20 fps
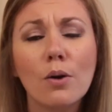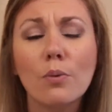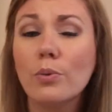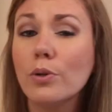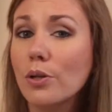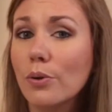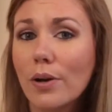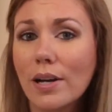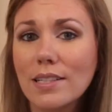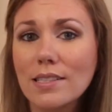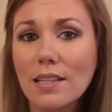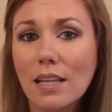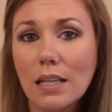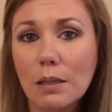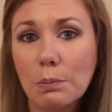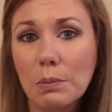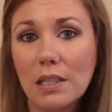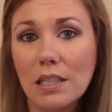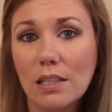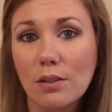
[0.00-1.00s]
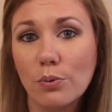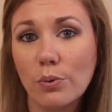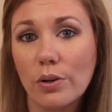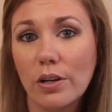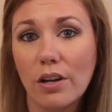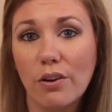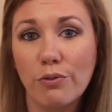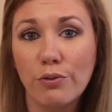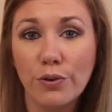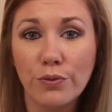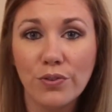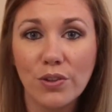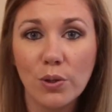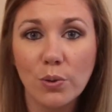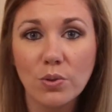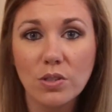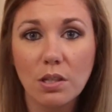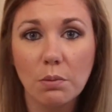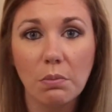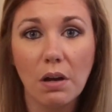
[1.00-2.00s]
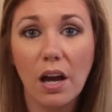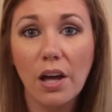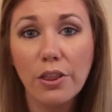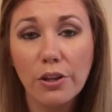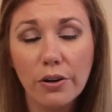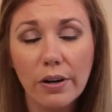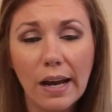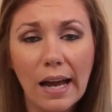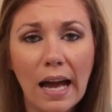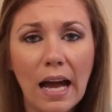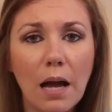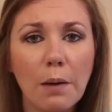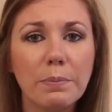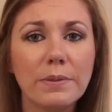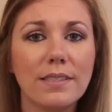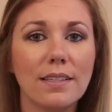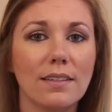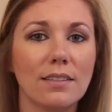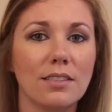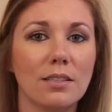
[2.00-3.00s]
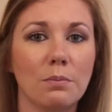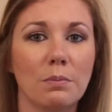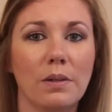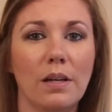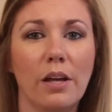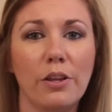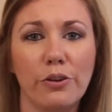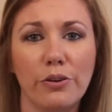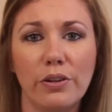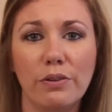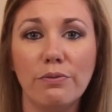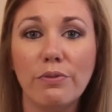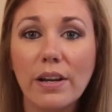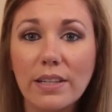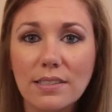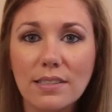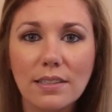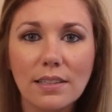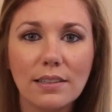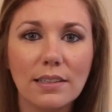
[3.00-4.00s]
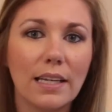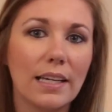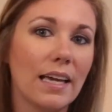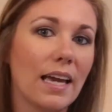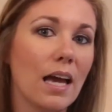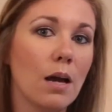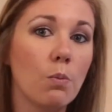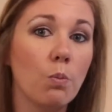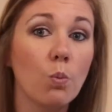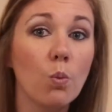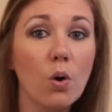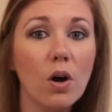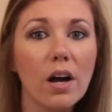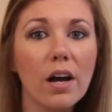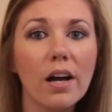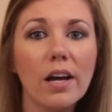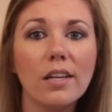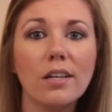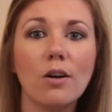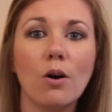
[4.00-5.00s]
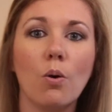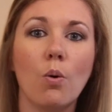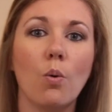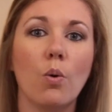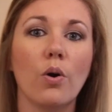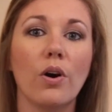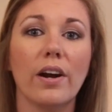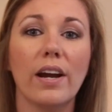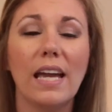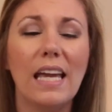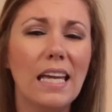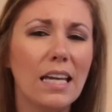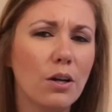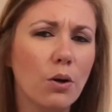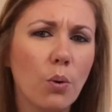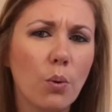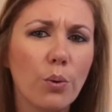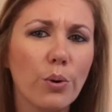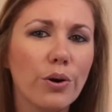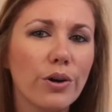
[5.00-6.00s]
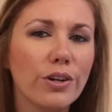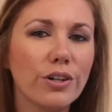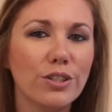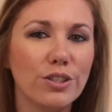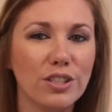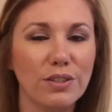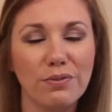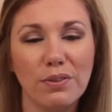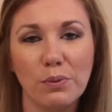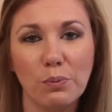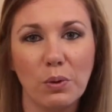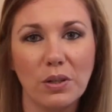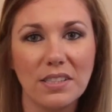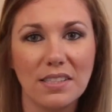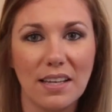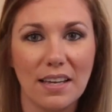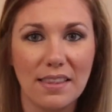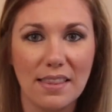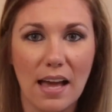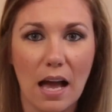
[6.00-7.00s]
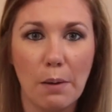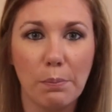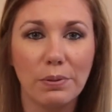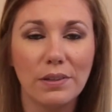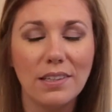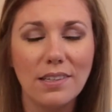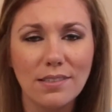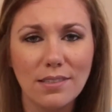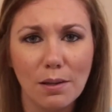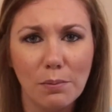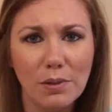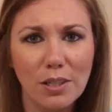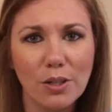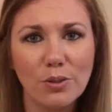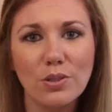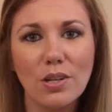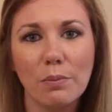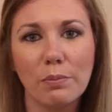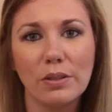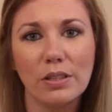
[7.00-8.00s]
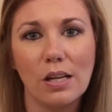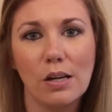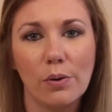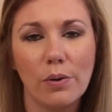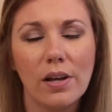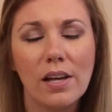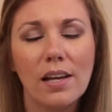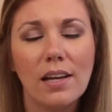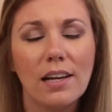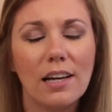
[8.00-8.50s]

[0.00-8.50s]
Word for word: Would you guys like me to review some other apps, some other investing like M1 or Acorn or different ones like that? Please let me know down below.